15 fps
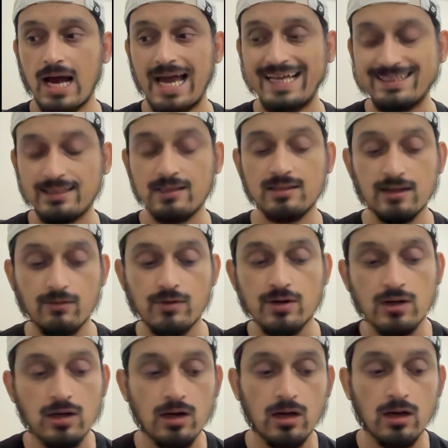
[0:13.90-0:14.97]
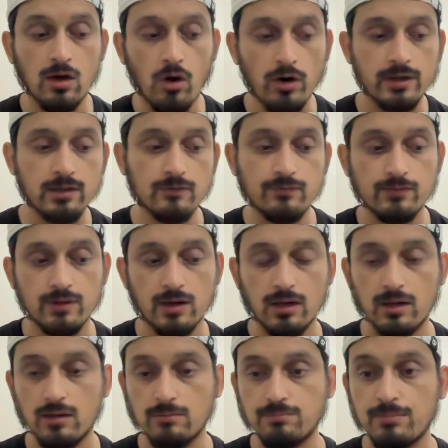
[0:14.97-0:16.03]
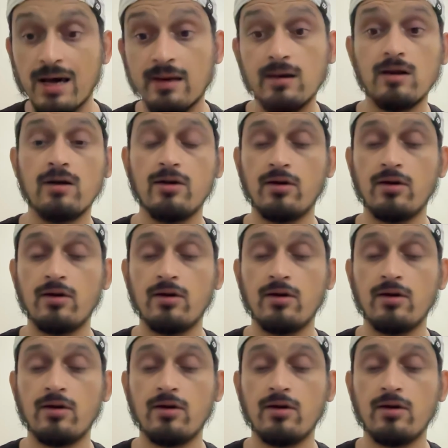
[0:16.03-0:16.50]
I think there were a lot of parallel